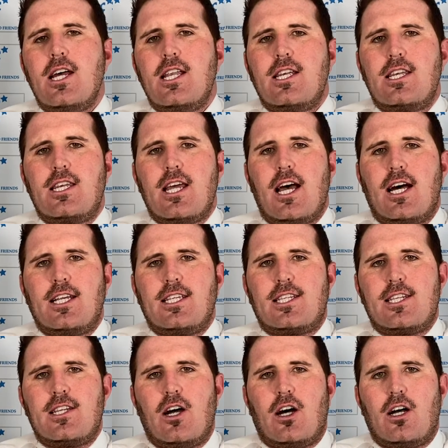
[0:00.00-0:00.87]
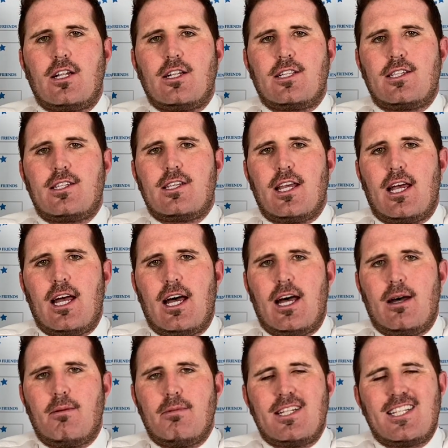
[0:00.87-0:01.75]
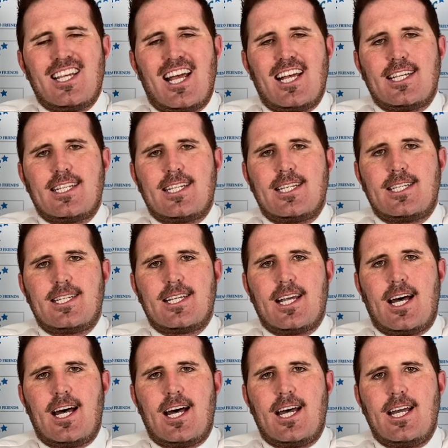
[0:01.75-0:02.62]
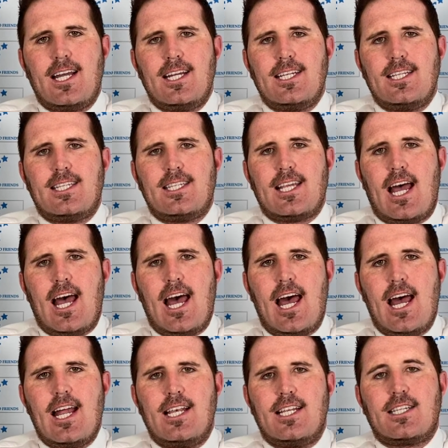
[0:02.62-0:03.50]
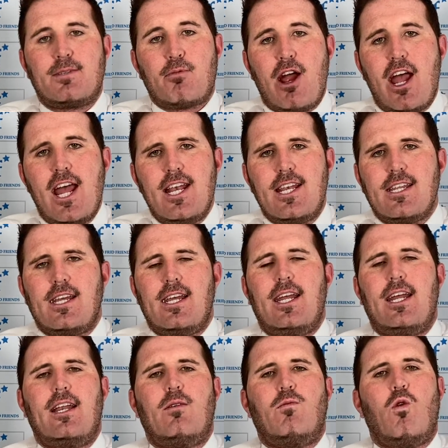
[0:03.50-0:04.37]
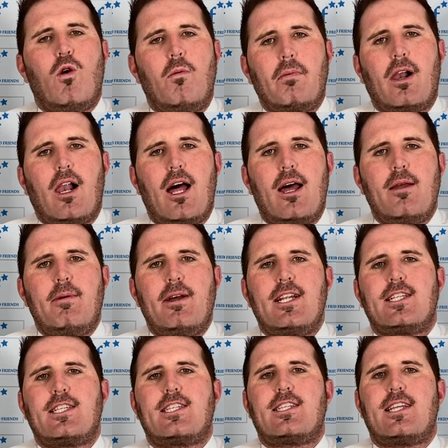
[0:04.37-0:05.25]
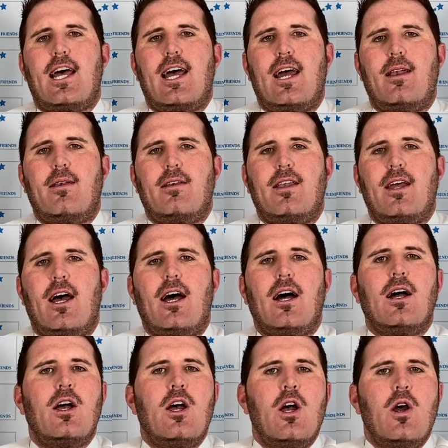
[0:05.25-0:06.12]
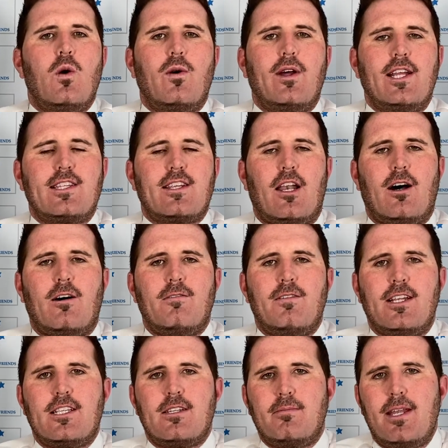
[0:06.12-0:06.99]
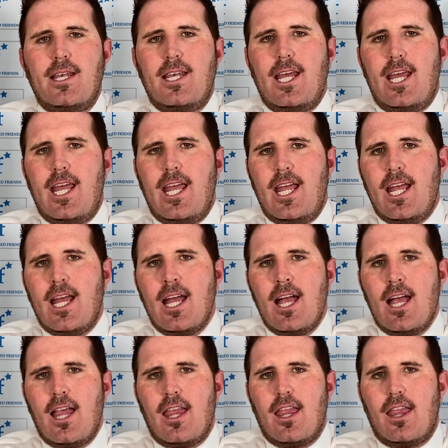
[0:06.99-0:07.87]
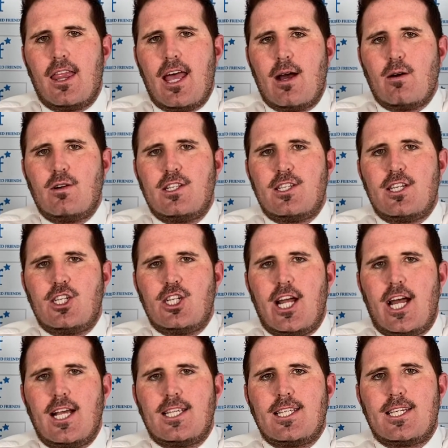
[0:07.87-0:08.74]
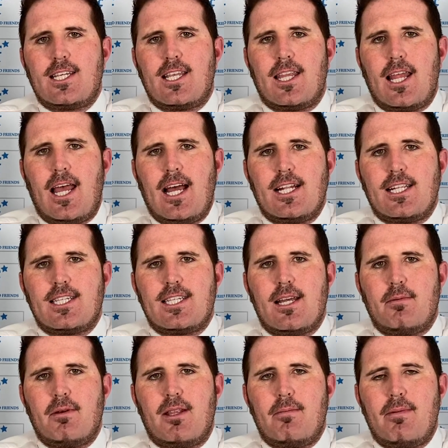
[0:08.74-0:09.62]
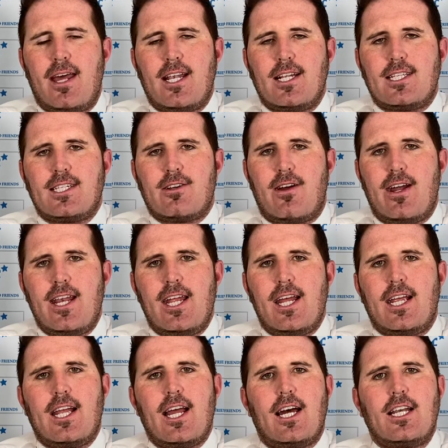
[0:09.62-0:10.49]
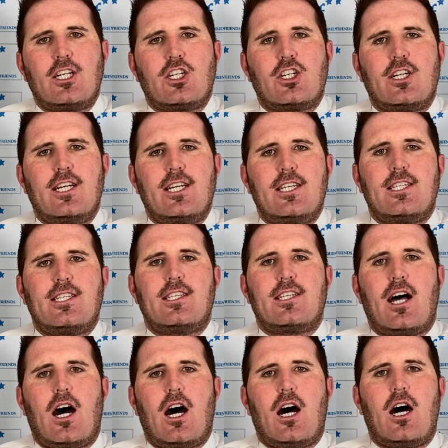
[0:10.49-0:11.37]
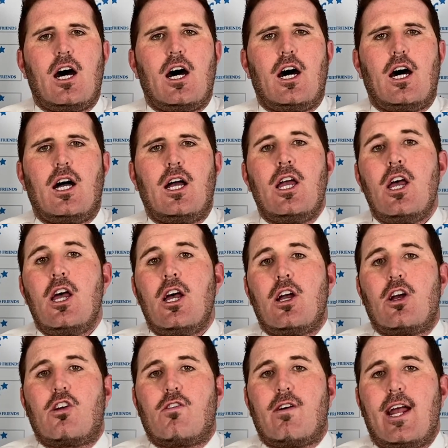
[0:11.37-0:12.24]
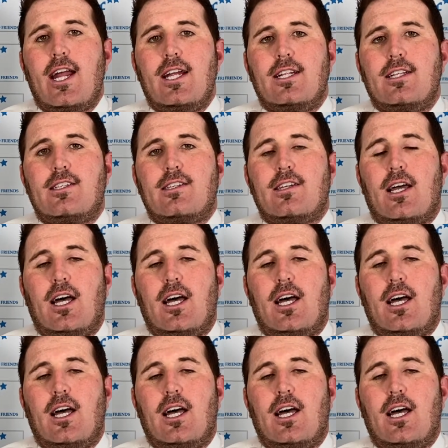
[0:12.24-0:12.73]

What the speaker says: does not metastasize and spread in warm climates and where there's a lot of vitamin D, that would suggest that some of the Mediterranean countries are great